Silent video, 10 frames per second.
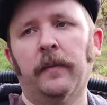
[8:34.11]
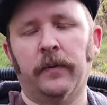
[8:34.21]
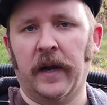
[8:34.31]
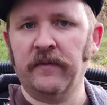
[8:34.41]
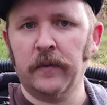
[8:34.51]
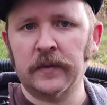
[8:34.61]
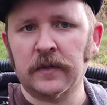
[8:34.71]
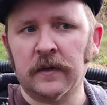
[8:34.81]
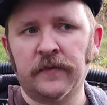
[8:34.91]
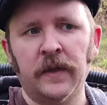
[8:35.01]
Private
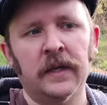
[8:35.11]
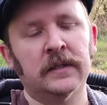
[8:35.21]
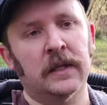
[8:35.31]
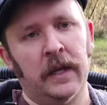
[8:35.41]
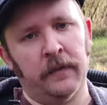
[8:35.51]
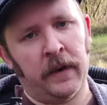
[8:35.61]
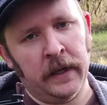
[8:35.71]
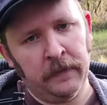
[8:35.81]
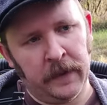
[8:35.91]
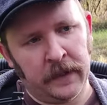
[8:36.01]
Reserve things, in
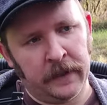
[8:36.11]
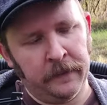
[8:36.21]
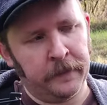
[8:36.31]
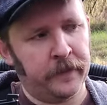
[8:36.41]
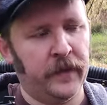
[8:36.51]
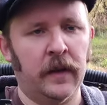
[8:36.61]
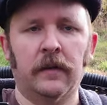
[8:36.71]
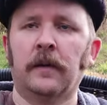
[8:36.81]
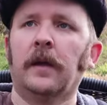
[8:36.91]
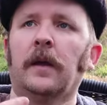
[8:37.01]
my opinion,
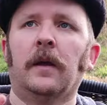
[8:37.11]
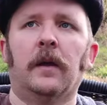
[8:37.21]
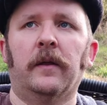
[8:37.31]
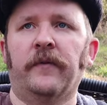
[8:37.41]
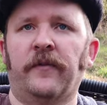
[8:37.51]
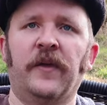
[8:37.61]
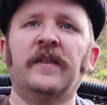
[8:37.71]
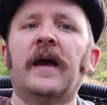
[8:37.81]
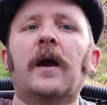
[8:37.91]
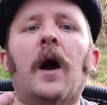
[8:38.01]
the
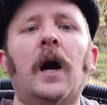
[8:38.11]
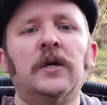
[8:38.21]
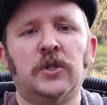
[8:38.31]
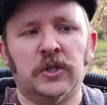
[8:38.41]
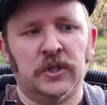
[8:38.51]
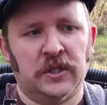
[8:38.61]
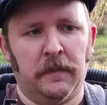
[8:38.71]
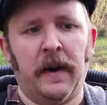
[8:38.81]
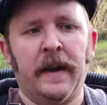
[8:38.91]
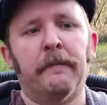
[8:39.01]
thing that conjures to
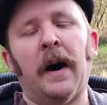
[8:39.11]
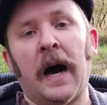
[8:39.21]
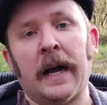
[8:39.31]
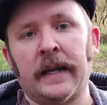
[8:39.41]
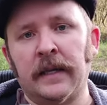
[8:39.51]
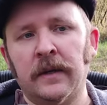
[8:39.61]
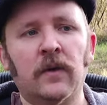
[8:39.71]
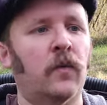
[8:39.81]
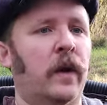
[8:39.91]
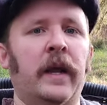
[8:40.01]
my
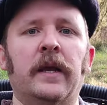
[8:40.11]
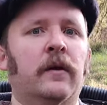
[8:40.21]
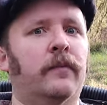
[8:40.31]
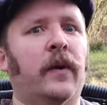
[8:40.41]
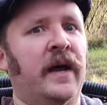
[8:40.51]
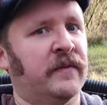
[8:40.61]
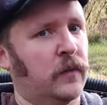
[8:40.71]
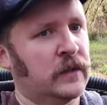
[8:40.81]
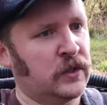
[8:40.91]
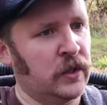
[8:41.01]
mind when I hear Private
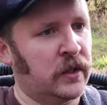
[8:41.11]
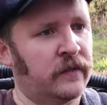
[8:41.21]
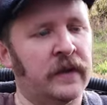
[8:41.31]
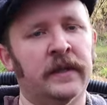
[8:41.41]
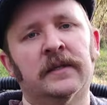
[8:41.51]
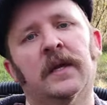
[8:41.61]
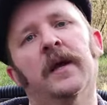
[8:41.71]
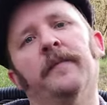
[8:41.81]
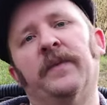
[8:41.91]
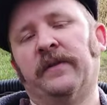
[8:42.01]
Reserve is
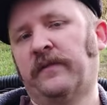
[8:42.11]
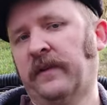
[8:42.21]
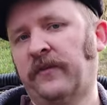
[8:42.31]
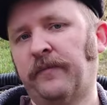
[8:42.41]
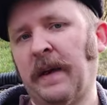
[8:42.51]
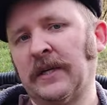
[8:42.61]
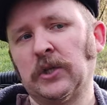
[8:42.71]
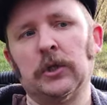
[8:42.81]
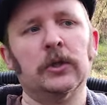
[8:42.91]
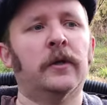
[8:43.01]
this is a
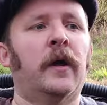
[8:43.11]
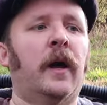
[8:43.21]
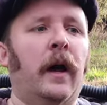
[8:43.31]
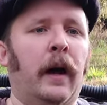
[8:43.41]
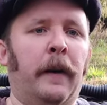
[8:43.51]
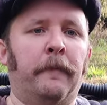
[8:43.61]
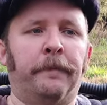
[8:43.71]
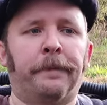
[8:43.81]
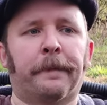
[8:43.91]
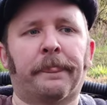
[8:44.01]
special,
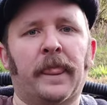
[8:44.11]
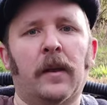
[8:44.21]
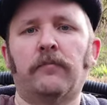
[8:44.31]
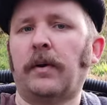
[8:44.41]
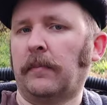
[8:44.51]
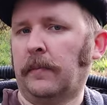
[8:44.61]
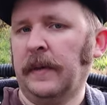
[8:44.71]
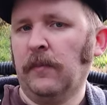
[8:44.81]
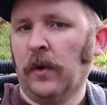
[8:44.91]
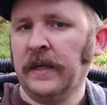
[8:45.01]

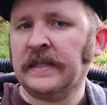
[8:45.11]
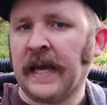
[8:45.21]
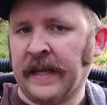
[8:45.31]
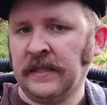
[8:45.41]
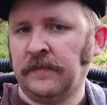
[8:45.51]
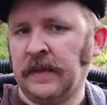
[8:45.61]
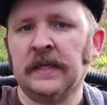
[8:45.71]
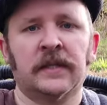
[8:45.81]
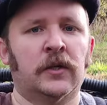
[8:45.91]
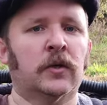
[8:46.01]
probably more intense
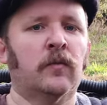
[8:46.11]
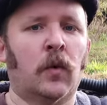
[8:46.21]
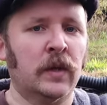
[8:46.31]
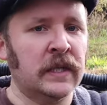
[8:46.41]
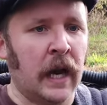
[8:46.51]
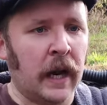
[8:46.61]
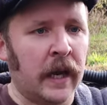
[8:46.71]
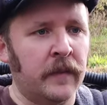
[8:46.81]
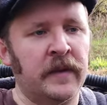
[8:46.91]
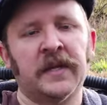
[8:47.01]
because they took more
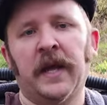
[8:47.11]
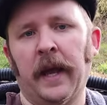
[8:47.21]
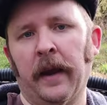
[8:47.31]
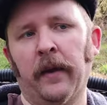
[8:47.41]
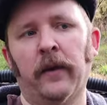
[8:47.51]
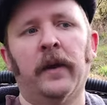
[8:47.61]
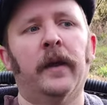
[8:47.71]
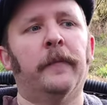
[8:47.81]
time and care